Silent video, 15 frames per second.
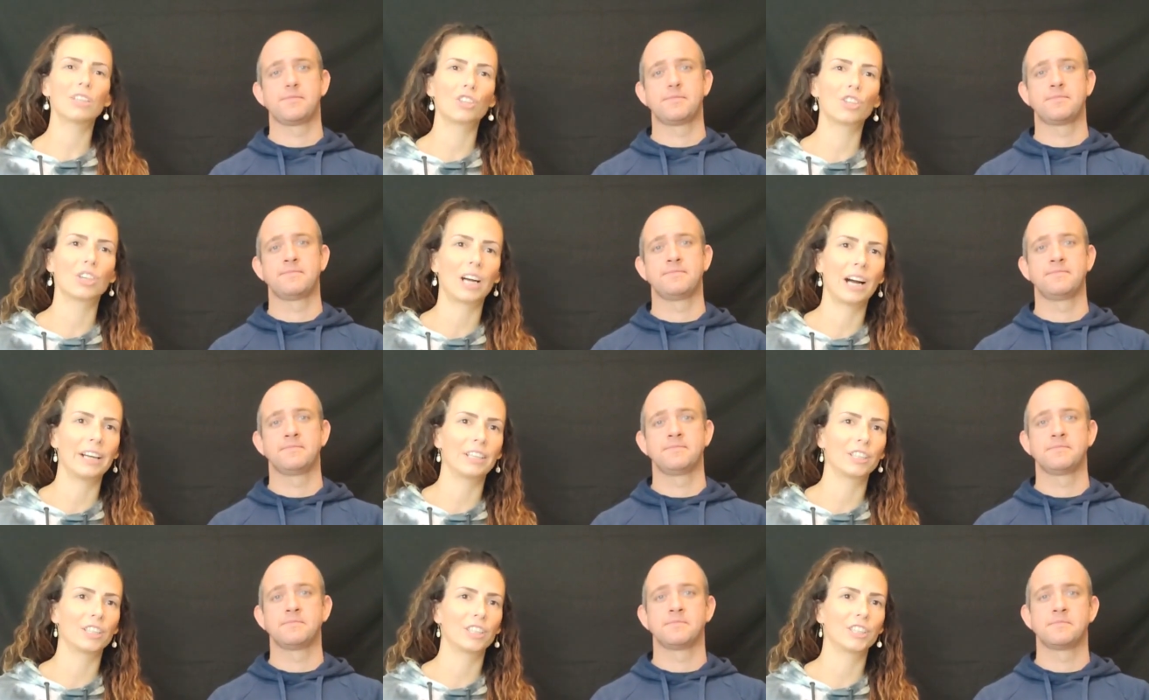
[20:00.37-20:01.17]
Speaker 1: a little
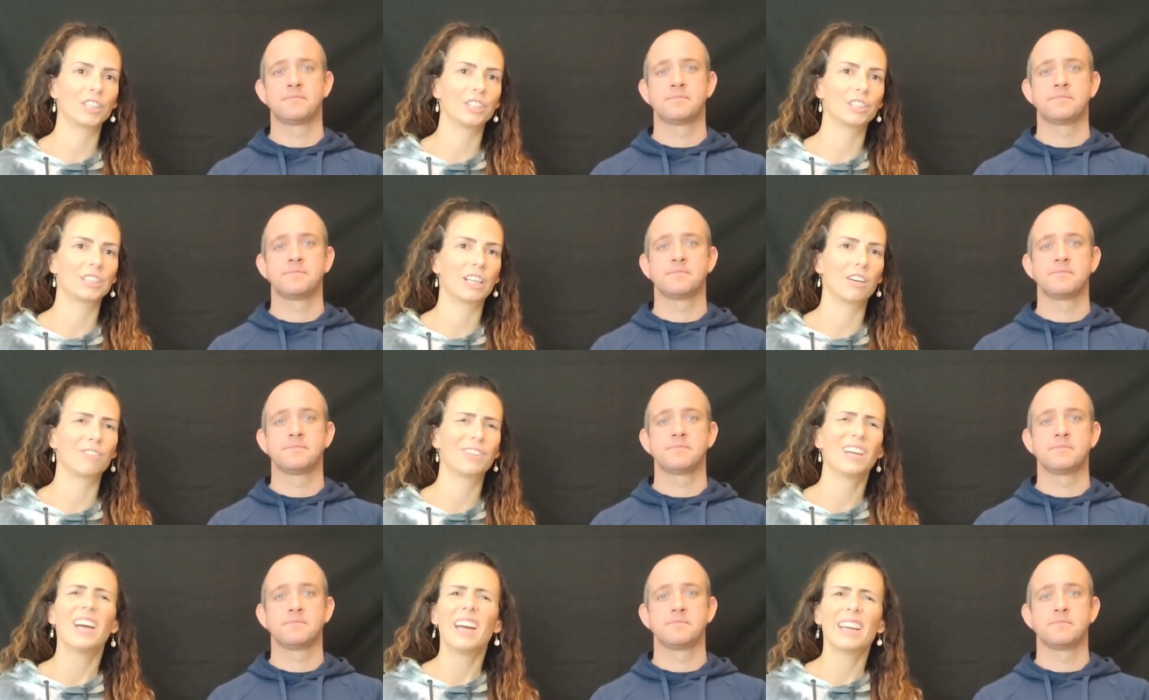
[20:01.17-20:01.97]
kinder to yourself.
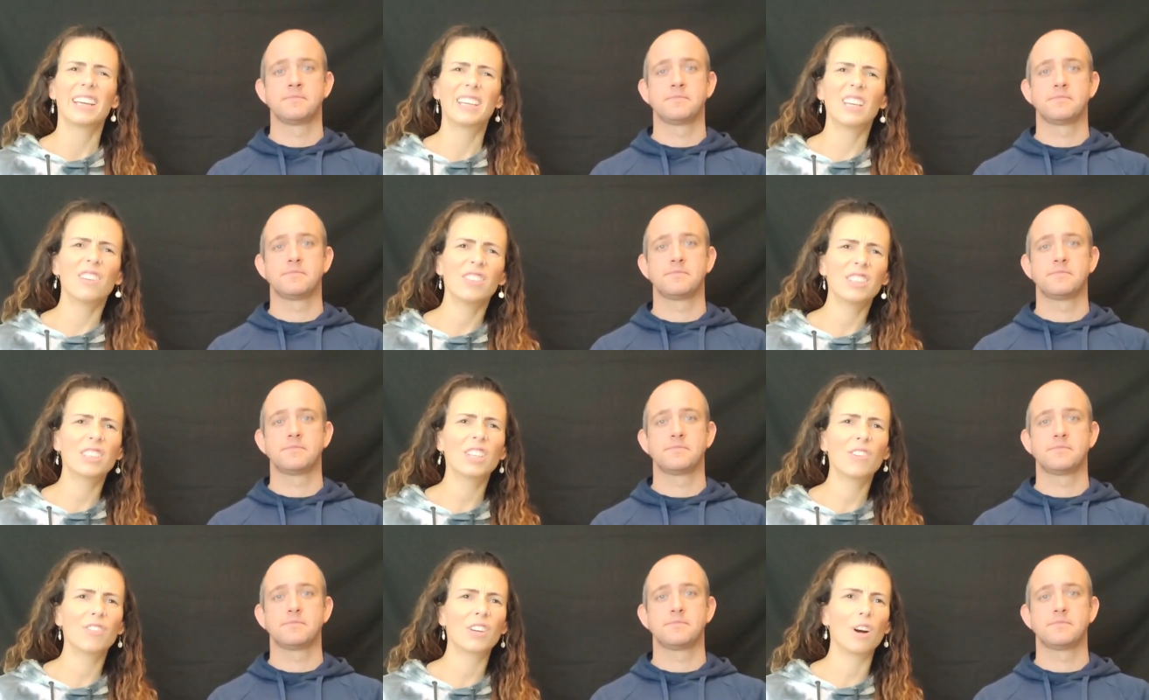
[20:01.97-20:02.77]
Give
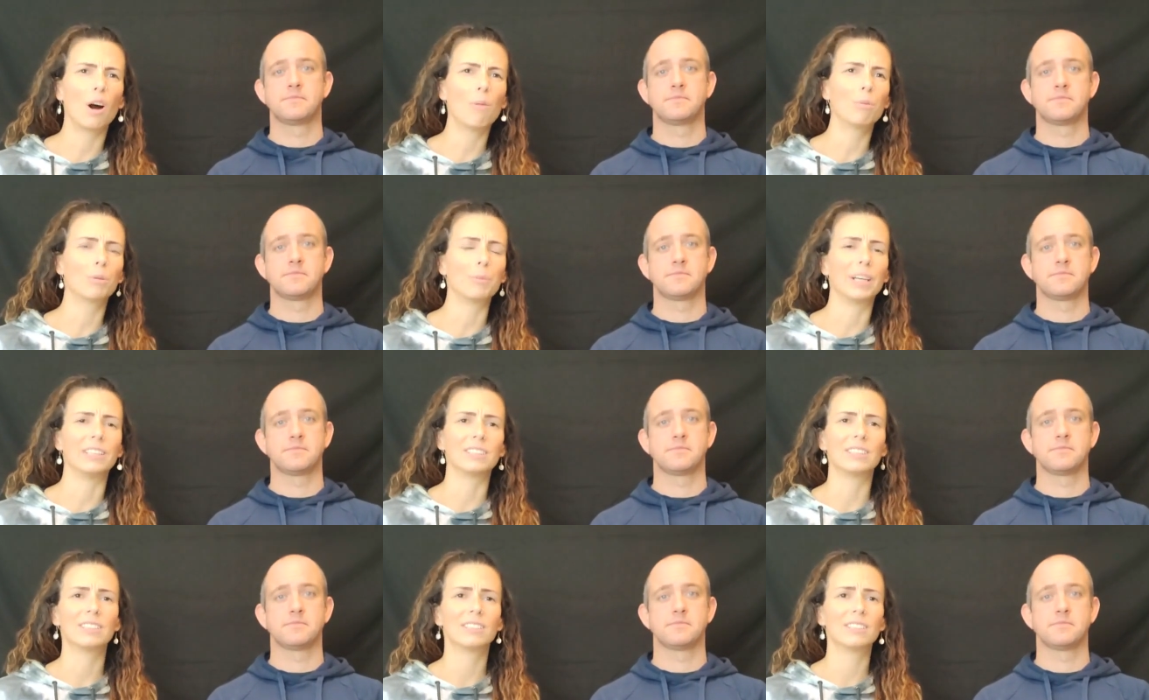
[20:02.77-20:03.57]
yourself a compliment.
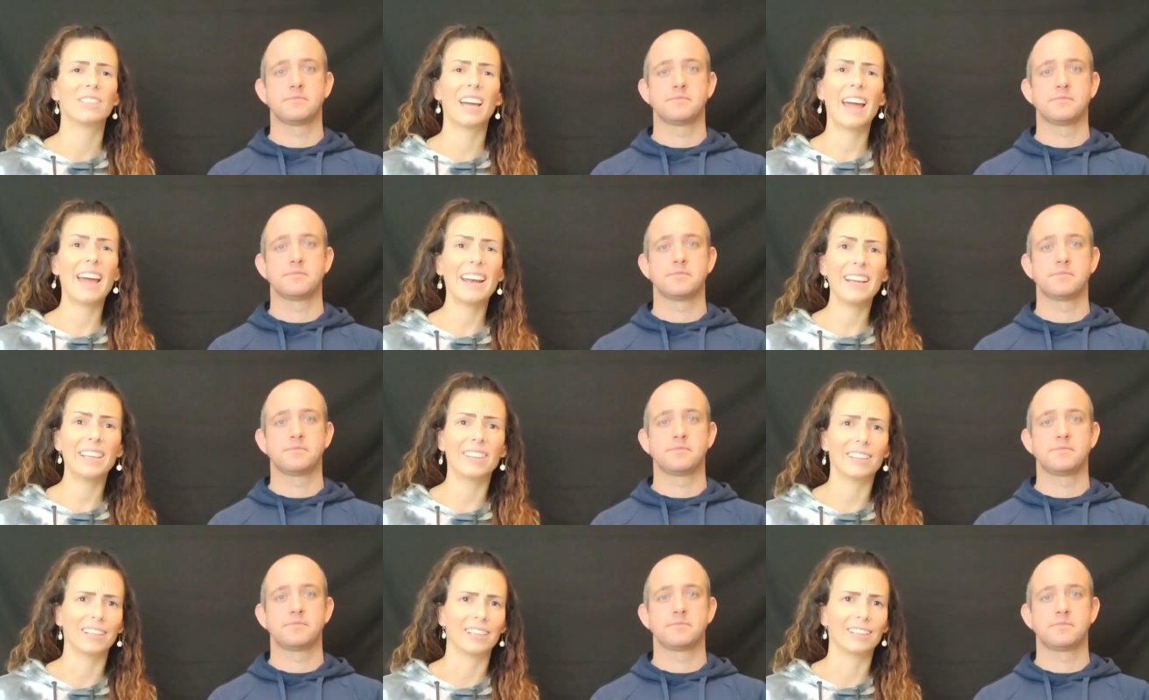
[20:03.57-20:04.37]

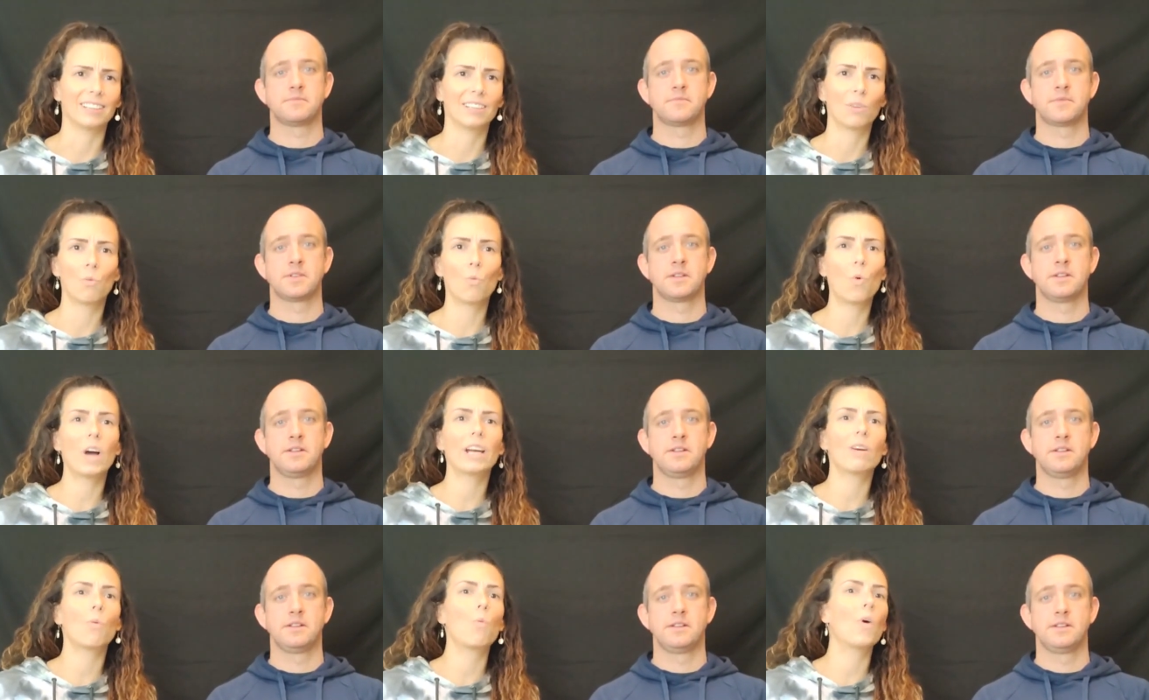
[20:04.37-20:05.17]
Anything.
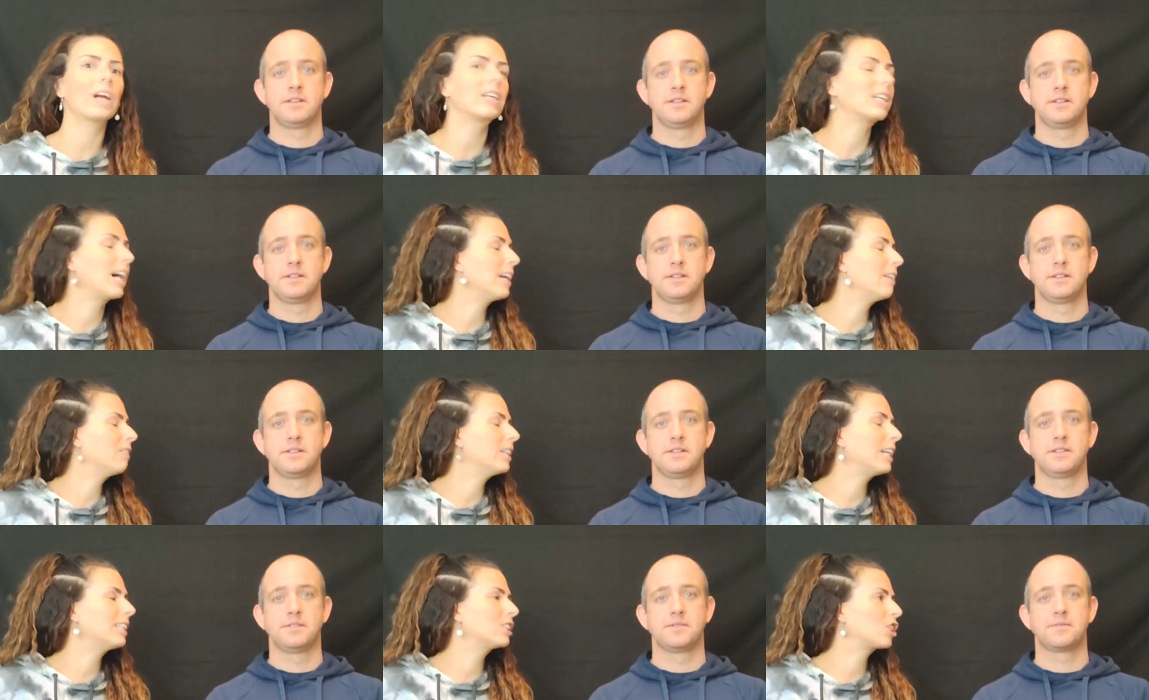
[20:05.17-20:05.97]
What kind of a
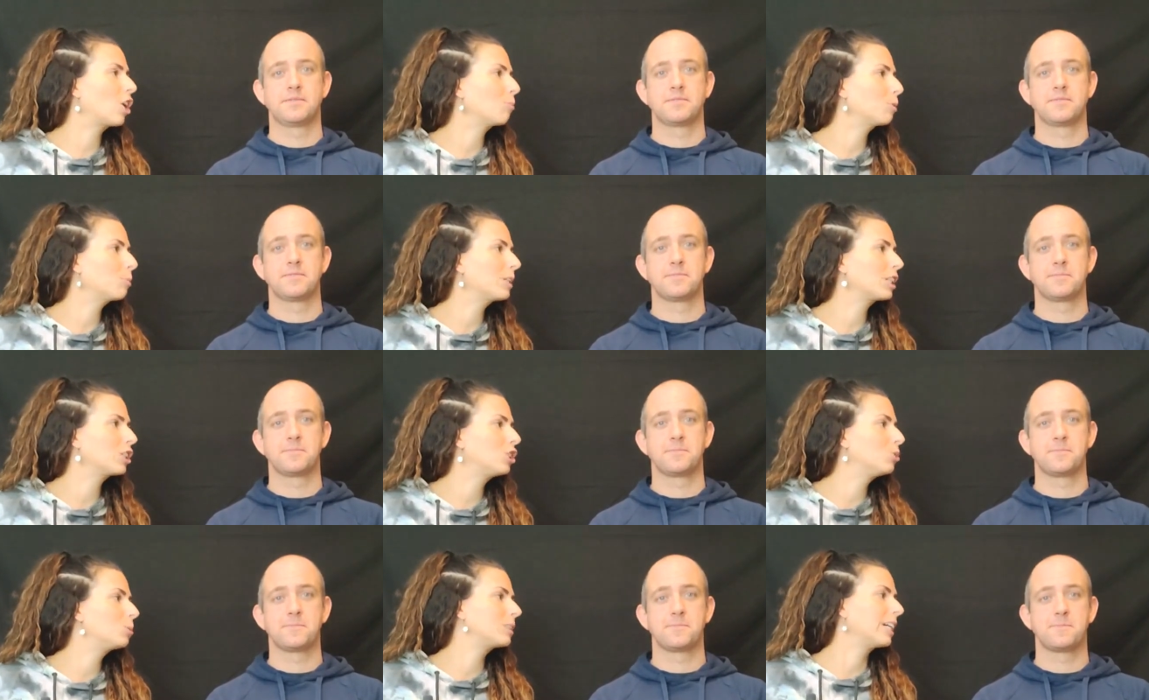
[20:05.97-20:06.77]
nice compliment could
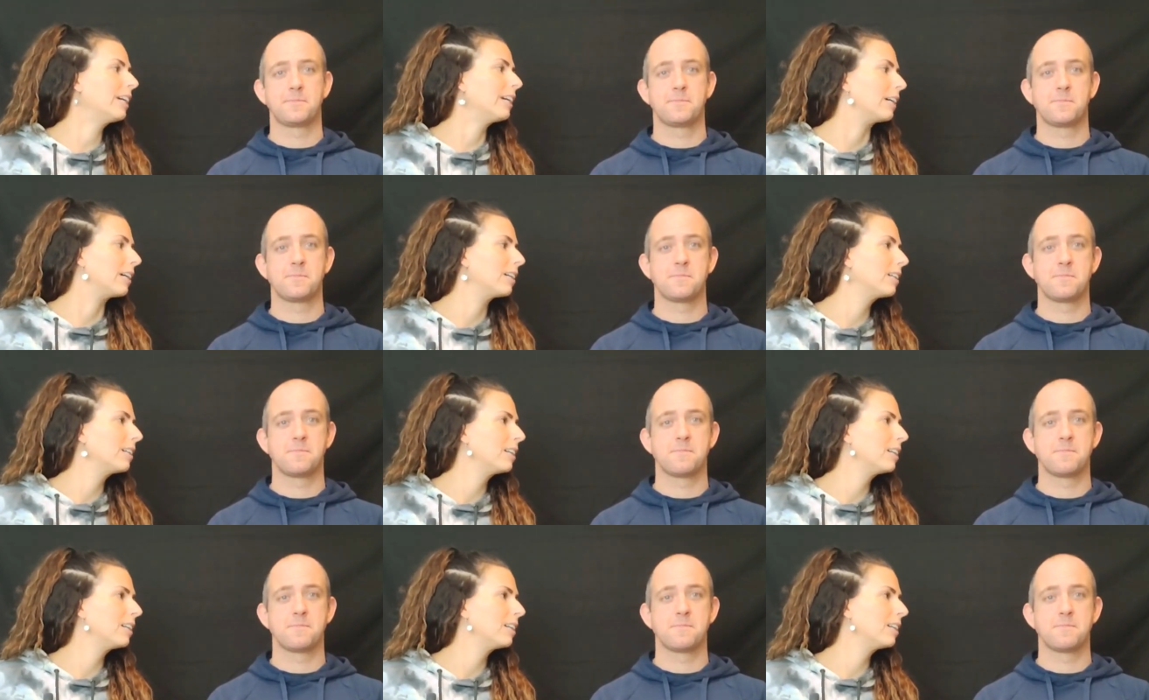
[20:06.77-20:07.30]
you say?